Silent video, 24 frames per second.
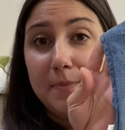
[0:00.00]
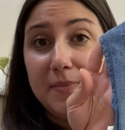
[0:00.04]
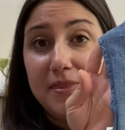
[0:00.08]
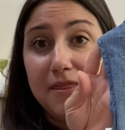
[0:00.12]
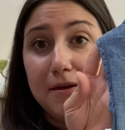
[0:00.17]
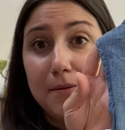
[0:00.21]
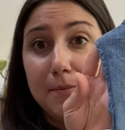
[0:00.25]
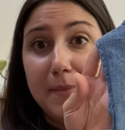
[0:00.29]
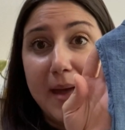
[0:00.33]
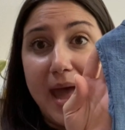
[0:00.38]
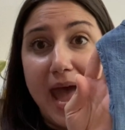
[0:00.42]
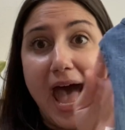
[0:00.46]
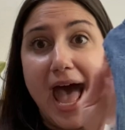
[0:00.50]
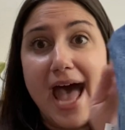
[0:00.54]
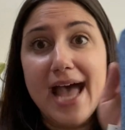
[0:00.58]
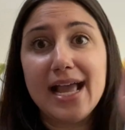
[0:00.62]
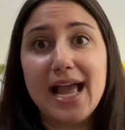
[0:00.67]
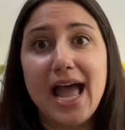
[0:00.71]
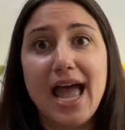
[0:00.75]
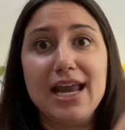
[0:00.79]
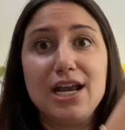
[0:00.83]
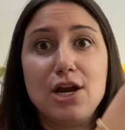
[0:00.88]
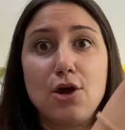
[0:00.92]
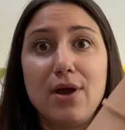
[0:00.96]
the
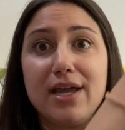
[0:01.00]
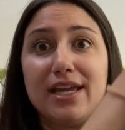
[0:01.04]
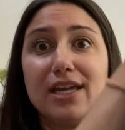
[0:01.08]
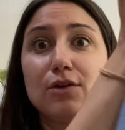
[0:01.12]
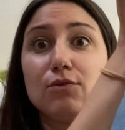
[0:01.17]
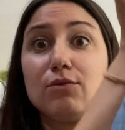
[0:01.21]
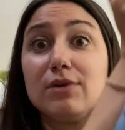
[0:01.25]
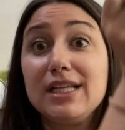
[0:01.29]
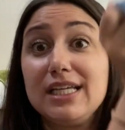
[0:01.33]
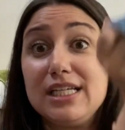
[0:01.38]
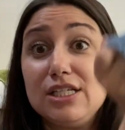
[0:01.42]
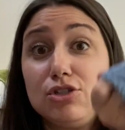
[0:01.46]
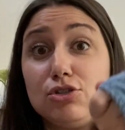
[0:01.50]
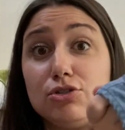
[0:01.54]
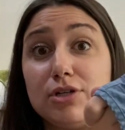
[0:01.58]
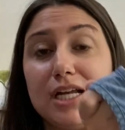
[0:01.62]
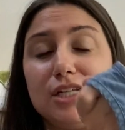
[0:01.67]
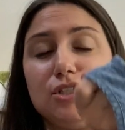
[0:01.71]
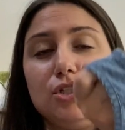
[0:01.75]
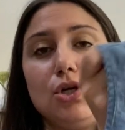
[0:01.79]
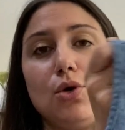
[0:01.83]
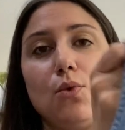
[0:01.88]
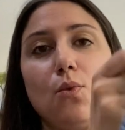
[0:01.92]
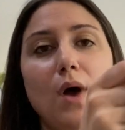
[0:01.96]
back, I know I can really
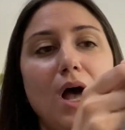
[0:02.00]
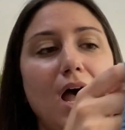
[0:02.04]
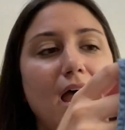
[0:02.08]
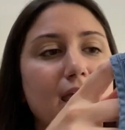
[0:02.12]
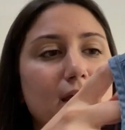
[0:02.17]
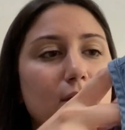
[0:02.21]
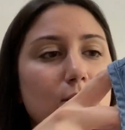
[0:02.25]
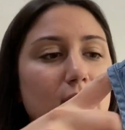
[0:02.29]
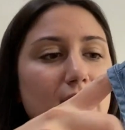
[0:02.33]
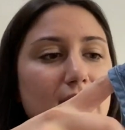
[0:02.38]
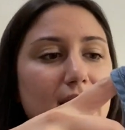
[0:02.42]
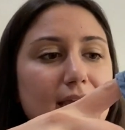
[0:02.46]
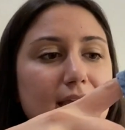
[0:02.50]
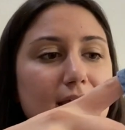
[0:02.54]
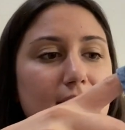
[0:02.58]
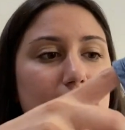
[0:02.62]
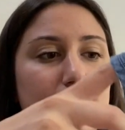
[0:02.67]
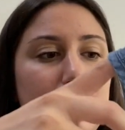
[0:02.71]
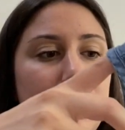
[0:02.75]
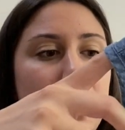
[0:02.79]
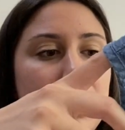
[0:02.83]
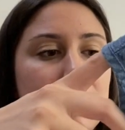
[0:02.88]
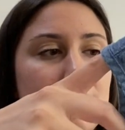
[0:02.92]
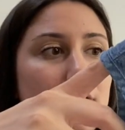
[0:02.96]
stretch it wide when I get
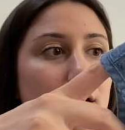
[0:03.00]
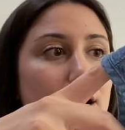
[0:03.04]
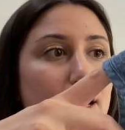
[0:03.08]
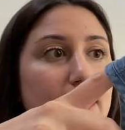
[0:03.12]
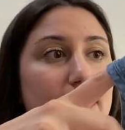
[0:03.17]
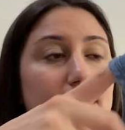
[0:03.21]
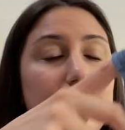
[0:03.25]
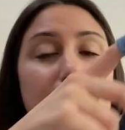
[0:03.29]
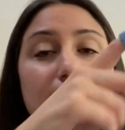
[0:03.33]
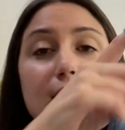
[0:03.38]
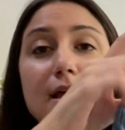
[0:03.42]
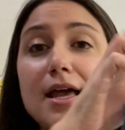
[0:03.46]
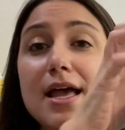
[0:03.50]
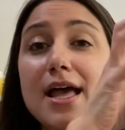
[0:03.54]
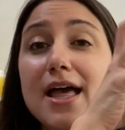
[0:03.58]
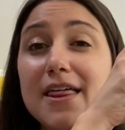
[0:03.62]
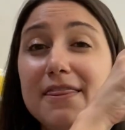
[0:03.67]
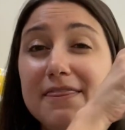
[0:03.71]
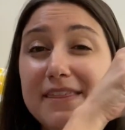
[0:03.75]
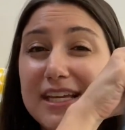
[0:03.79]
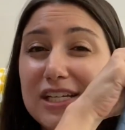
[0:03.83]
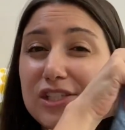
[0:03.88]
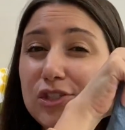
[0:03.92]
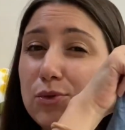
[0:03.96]
it on her. And
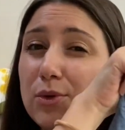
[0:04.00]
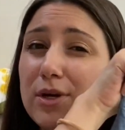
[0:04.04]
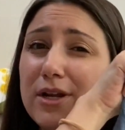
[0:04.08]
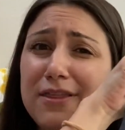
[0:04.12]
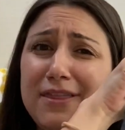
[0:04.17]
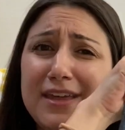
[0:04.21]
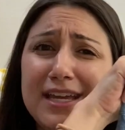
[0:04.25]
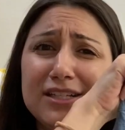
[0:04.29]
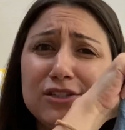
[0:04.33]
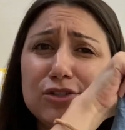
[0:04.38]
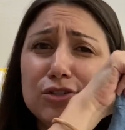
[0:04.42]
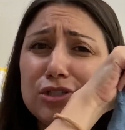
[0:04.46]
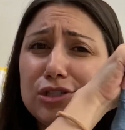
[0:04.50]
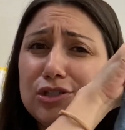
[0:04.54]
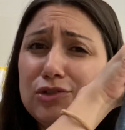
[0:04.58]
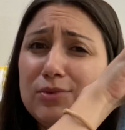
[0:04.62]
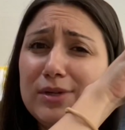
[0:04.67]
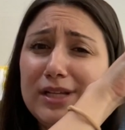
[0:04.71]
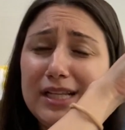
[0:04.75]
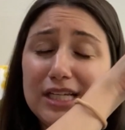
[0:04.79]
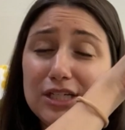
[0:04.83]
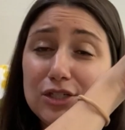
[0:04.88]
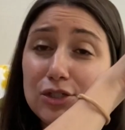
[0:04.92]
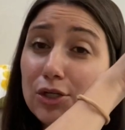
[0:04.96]
these sort of things are just
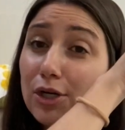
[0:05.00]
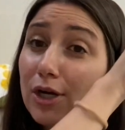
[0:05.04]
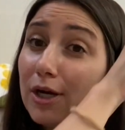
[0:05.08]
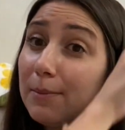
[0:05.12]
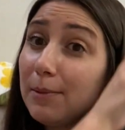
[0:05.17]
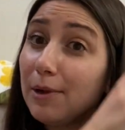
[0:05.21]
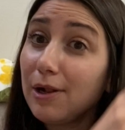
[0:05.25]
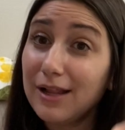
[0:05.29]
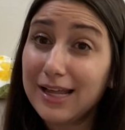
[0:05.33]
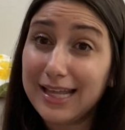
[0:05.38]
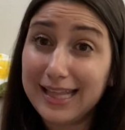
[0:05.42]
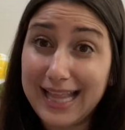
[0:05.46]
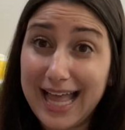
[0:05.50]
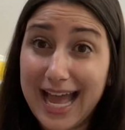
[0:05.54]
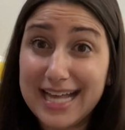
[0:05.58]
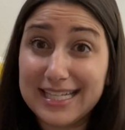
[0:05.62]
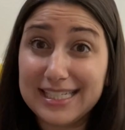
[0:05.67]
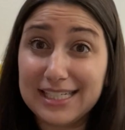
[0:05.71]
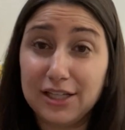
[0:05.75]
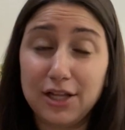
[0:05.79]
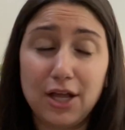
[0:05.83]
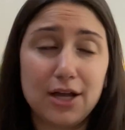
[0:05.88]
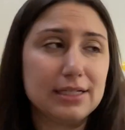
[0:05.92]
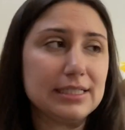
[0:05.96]
really durable and
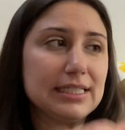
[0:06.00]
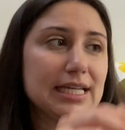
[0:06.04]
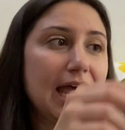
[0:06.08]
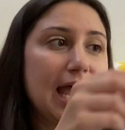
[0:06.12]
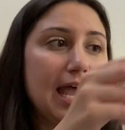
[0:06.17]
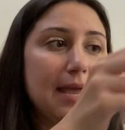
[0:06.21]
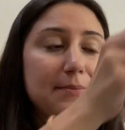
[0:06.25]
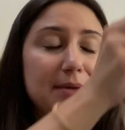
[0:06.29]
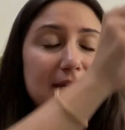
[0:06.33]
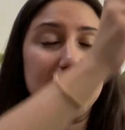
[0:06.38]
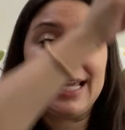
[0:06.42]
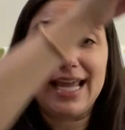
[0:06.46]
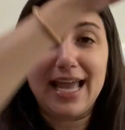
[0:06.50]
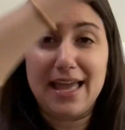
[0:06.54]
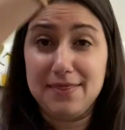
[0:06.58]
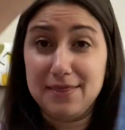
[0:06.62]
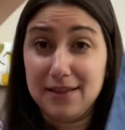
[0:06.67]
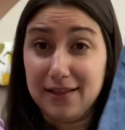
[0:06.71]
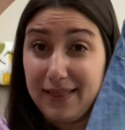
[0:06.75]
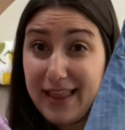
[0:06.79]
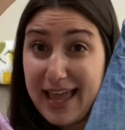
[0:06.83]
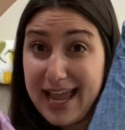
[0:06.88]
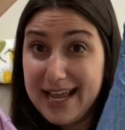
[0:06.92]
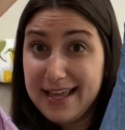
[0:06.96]
last a long time. And again,
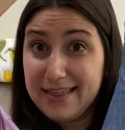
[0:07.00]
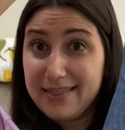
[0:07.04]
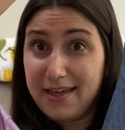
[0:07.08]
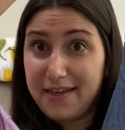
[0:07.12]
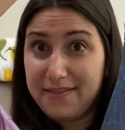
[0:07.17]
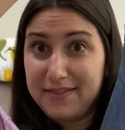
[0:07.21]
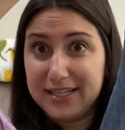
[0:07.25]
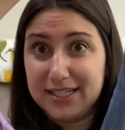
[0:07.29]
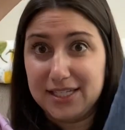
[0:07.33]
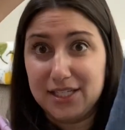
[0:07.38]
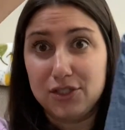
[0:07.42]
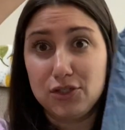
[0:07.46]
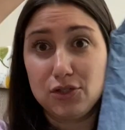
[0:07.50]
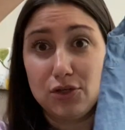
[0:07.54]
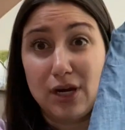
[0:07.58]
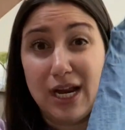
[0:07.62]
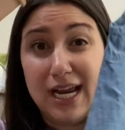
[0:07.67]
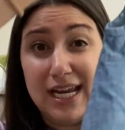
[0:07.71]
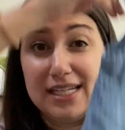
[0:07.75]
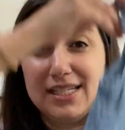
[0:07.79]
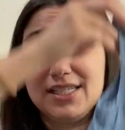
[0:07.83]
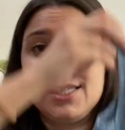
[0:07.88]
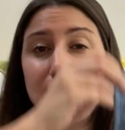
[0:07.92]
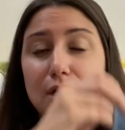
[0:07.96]
the length on this is
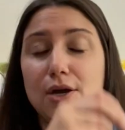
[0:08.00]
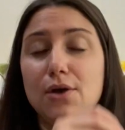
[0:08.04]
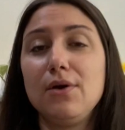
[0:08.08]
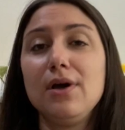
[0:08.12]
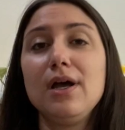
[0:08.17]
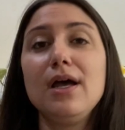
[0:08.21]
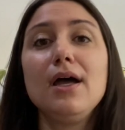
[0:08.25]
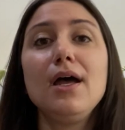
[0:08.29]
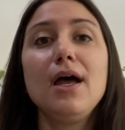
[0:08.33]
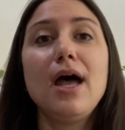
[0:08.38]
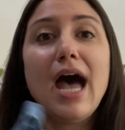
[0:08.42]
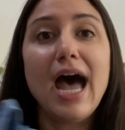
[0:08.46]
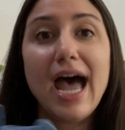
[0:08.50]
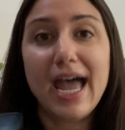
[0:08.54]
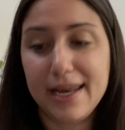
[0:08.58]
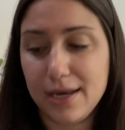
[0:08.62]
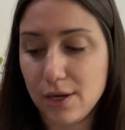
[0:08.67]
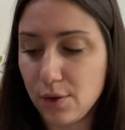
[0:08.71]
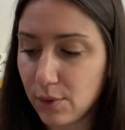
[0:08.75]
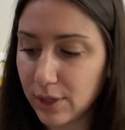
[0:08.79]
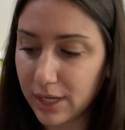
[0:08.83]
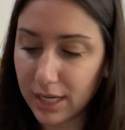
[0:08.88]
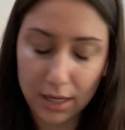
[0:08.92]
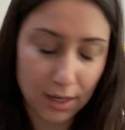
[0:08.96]
great. So I
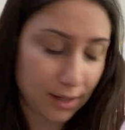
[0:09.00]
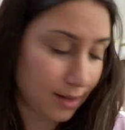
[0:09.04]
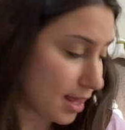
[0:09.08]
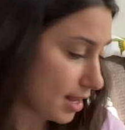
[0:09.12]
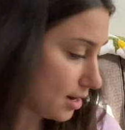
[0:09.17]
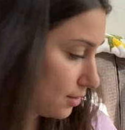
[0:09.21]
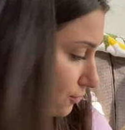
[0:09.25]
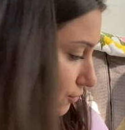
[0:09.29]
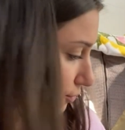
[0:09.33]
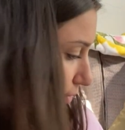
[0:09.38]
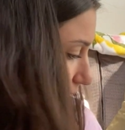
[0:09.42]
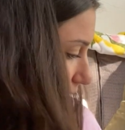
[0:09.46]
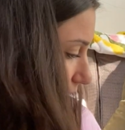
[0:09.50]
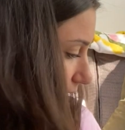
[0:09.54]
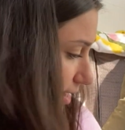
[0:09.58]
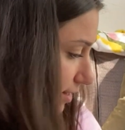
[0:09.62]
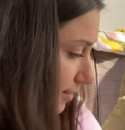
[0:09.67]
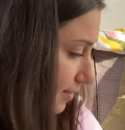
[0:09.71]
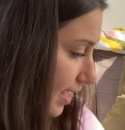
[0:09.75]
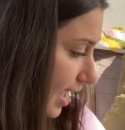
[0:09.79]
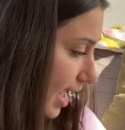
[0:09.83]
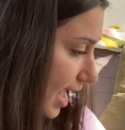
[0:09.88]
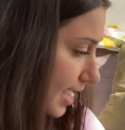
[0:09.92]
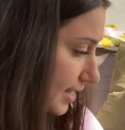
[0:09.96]
know we'll get a lot of wear out
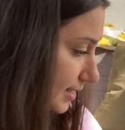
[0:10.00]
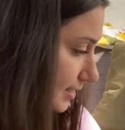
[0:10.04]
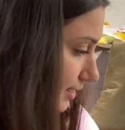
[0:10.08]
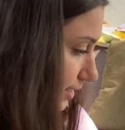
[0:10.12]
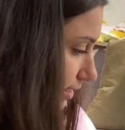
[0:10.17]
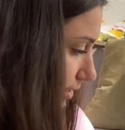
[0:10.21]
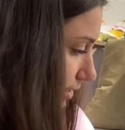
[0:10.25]
of that.